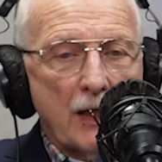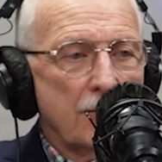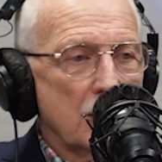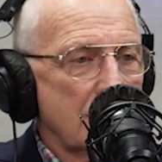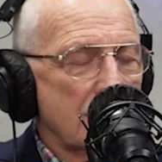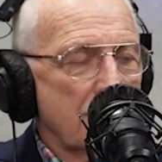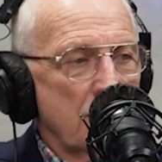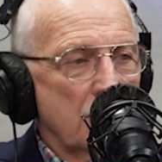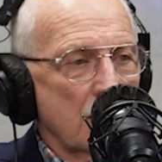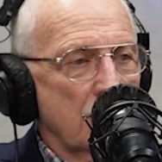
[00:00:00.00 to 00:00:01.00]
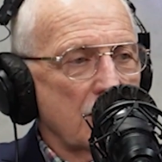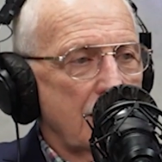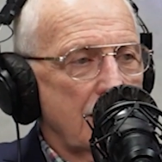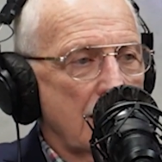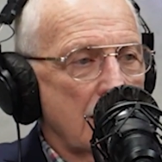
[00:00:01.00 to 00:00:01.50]
five or six members on the
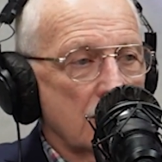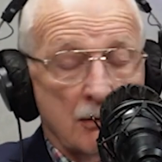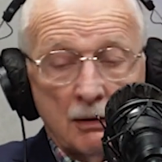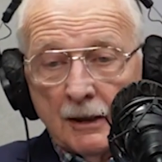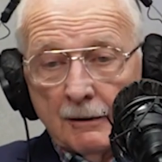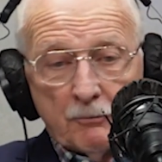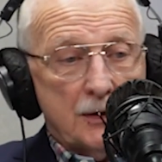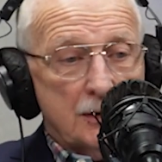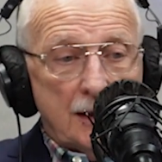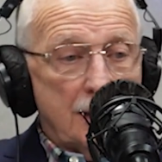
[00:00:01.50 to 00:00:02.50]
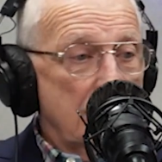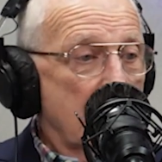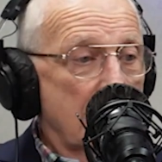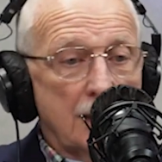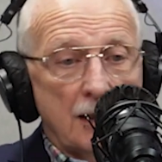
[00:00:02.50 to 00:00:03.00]
city council that they can sit